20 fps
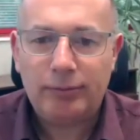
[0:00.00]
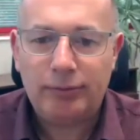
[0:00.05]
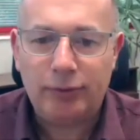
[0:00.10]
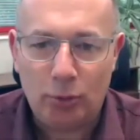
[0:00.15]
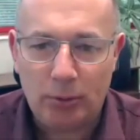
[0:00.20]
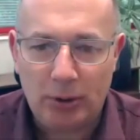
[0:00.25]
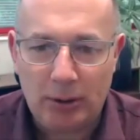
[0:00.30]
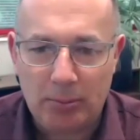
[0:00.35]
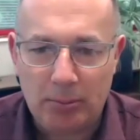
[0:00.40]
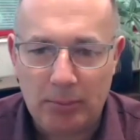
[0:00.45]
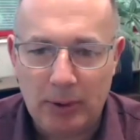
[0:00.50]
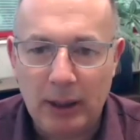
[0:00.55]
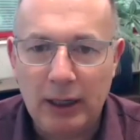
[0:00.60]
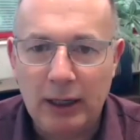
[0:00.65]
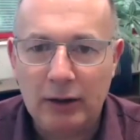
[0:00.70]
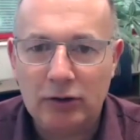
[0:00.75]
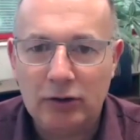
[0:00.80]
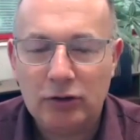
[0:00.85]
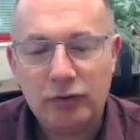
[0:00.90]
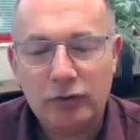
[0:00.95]
so many
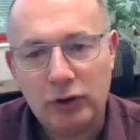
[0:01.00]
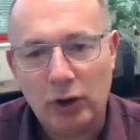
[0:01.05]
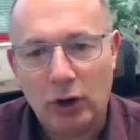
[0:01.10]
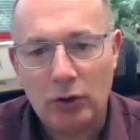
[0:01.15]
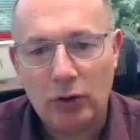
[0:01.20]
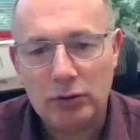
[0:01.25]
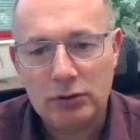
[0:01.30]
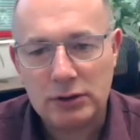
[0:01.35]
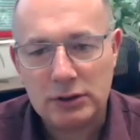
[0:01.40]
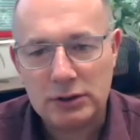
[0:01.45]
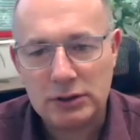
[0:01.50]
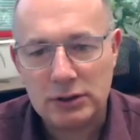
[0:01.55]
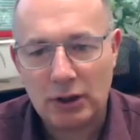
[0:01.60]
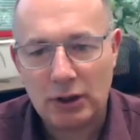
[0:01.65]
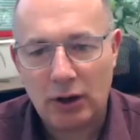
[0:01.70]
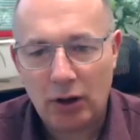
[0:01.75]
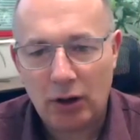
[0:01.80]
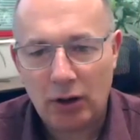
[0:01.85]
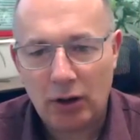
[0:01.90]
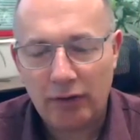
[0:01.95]
millions of doses
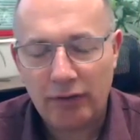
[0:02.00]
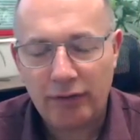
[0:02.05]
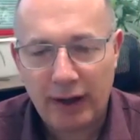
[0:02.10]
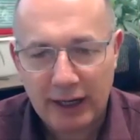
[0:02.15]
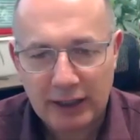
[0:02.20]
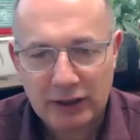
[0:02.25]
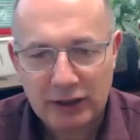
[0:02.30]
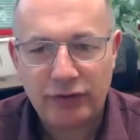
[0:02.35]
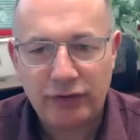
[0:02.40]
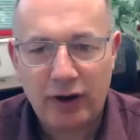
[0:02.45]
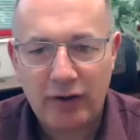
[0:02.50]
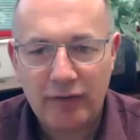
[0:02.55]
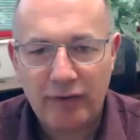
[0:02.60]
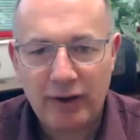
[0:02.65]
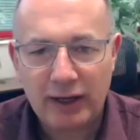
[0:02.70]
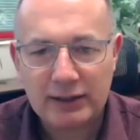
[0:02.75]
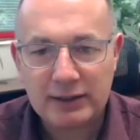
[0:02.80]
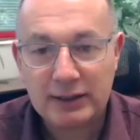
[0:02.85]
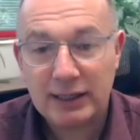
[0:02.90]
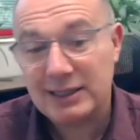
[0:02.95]
of H5
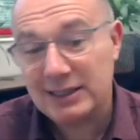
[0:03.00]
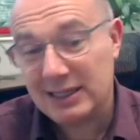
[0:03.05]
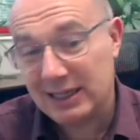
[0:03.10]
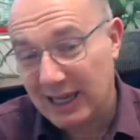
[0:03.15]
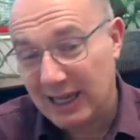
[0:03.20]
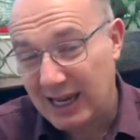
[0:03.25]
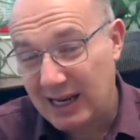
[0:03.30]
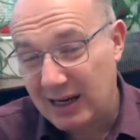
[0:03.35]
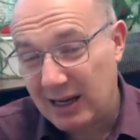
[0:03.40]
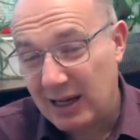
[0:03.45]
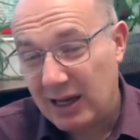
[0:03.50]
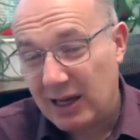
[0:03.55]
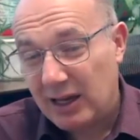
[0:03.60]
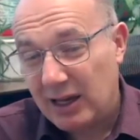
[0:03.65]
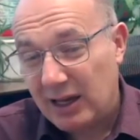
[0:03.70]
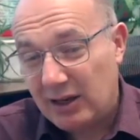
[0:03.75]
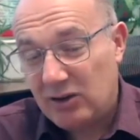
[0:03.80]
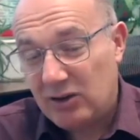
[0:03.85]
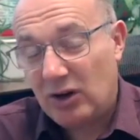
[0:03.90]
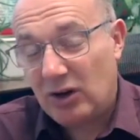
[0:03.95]
vaccines. Again,
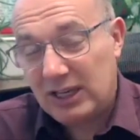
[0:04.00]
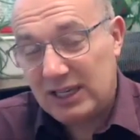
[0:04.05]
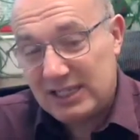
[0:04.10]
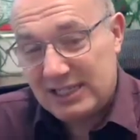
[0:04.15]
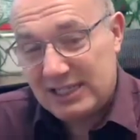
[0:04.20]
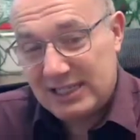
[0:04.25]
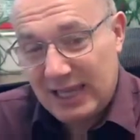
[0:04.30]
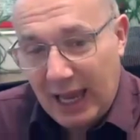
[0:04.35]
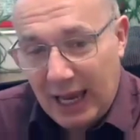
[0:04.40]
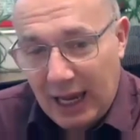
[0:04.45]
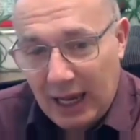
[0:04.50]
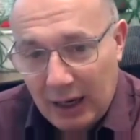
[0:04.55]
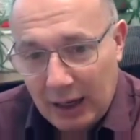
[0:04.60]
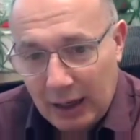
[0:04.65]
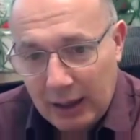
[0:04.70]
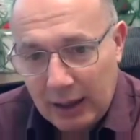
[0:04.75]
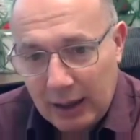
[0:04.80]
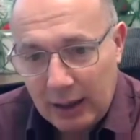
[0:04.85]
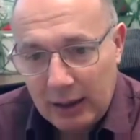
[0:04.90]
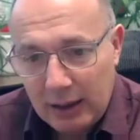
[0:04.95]
not
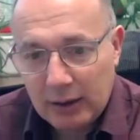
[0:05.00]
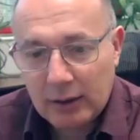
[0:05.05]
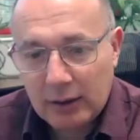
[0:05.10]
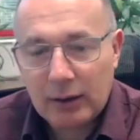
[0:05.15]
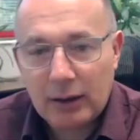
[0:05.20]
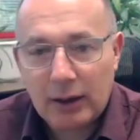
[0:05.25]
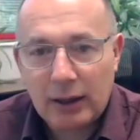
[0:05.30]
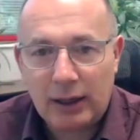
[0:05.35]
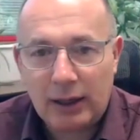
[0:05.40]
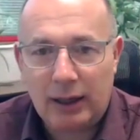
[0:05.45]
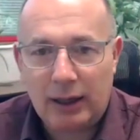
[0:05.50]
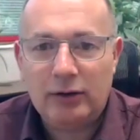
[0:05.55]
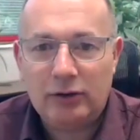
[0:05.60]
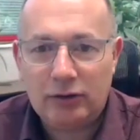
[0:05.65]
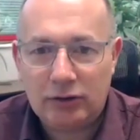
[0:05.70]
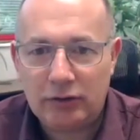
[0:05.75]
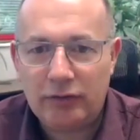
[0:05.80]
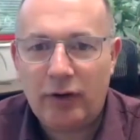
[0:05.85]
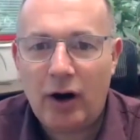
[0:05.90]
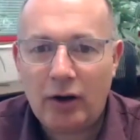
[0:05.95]
exactly
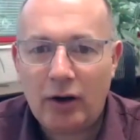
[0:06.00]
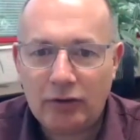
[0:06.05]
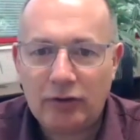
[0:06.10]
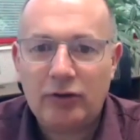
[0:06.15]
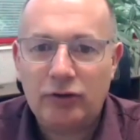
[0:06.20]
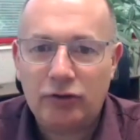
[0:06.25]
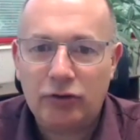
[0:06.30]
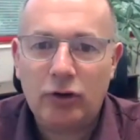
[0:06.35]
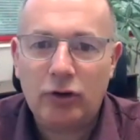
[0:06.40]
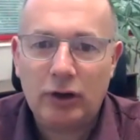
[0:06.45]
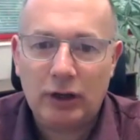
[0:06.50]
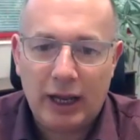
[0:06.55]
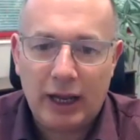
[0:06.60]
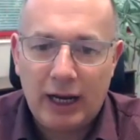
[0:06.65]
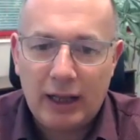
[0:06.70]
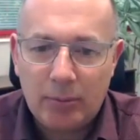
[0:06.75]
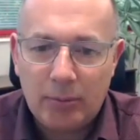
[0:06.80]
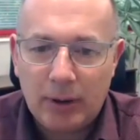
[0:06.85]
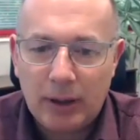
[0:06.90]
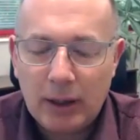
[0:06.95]
against the virus that's
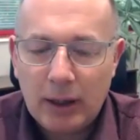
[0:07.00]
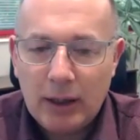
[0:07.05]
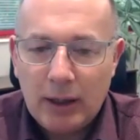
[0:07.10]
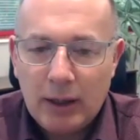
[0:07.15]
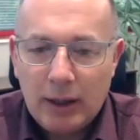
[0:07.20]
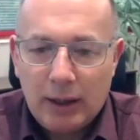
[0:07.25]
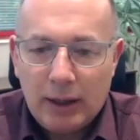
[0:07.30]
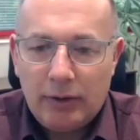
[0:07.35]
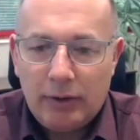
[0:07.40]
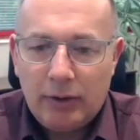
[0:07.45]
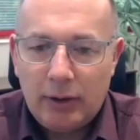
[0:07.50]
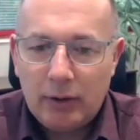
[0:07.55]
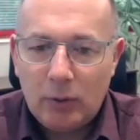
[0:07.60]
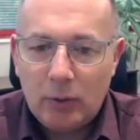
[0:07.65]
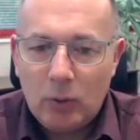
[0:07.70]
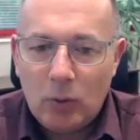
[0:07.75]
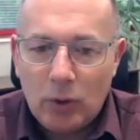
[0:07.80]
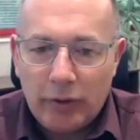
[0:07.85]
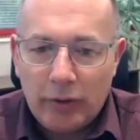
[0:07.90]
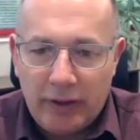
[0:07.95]
circulating, but
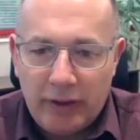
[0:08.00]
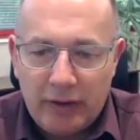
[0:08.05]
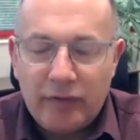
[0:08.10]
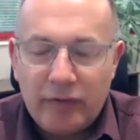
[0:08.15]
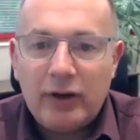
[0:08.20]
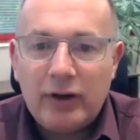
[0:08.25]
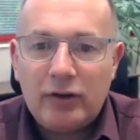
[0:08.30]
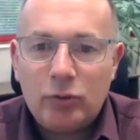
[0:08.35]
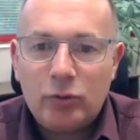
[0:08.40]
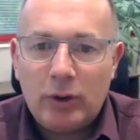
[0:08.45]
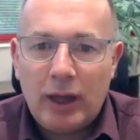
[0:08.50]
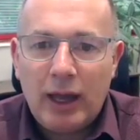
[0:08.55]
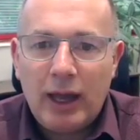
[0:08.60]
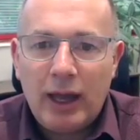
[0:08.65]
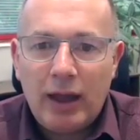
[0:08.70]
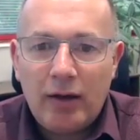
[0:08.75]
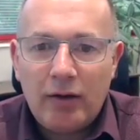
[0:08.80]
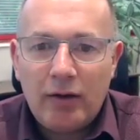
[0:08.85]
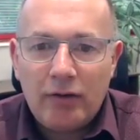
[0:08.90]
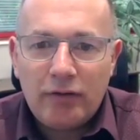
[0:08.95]
all of the evidence we
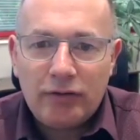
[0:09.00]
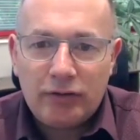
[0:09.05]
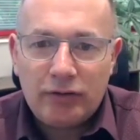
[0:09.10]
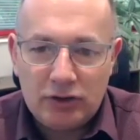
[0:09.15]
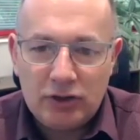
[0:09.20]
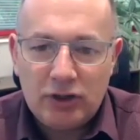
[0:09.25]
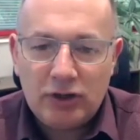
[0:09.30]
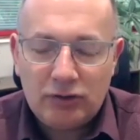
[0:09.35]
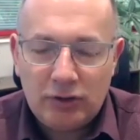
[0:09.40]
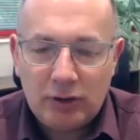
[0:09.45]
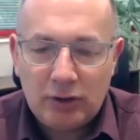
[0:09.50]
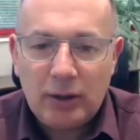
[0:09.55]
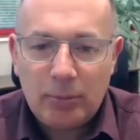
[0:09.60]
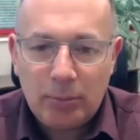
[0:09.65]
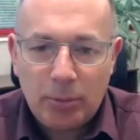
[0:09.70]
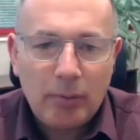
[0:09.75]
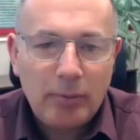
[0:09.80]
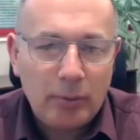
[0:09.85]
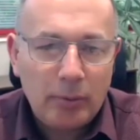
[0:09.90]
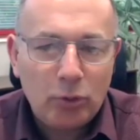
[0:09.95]
have suggests that
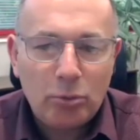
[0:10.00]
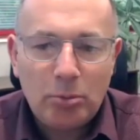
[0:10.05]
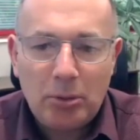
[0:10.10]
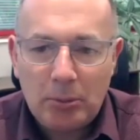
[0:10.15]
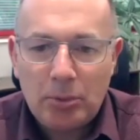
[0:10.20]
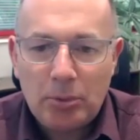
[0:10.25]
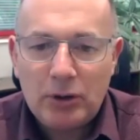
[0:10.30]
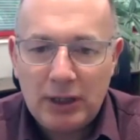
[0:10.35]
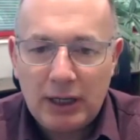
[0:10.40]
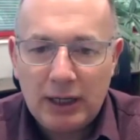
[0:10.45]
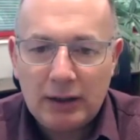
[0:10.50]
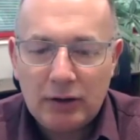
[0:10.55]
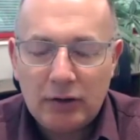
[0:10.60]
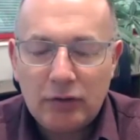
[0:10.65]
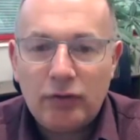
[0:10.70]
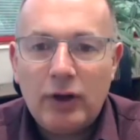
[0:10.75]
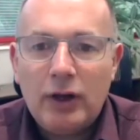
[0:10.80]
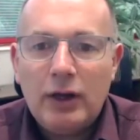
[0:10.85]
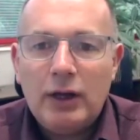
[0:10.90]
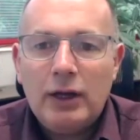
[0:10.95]
they probably would be
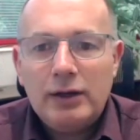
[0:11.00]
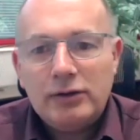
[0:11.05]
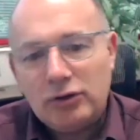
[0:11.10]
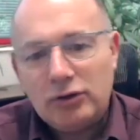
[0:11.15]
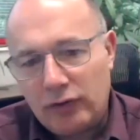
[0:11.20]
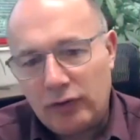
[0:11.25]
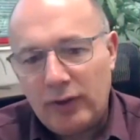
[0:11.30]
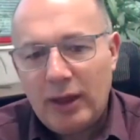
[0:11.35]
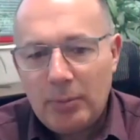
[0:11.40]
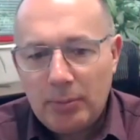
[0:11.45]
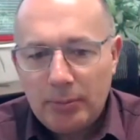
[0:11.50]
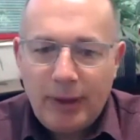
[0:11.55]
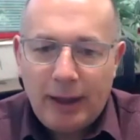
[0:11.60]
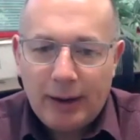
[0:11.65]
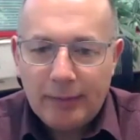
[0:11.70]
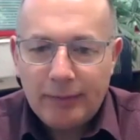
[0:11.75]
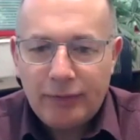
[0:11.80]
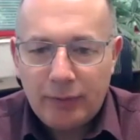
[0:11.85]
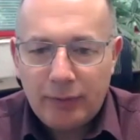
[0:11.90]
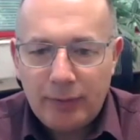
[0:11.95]
protective. So from
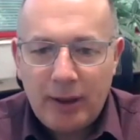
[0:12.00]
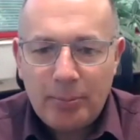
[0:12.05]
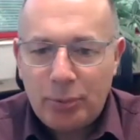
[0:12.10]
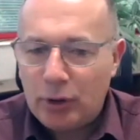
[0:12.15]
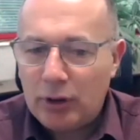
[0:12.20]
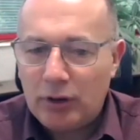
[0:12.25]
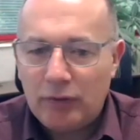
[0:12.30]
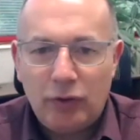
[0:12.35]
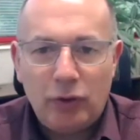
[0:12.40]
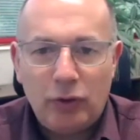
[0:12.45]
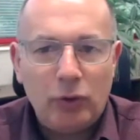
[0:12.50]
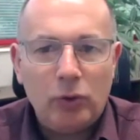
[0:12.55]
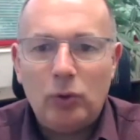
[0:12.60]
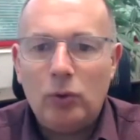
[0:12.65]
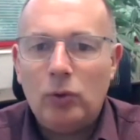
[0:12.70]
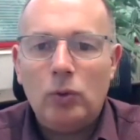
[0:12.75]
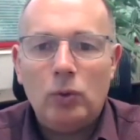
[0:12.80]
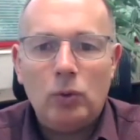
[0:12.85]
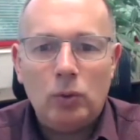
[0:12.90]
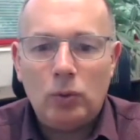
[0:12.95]
that point of
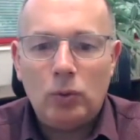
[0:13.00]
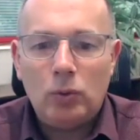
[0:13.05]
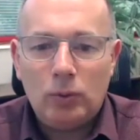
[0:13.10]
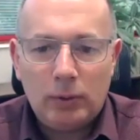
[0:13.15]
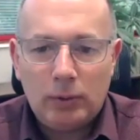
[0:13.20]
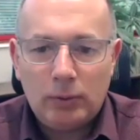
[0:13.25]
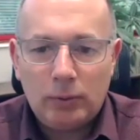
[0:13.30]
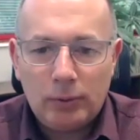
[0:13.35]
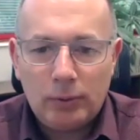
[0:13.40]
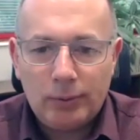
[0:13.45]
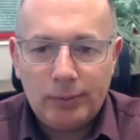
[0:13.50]
view,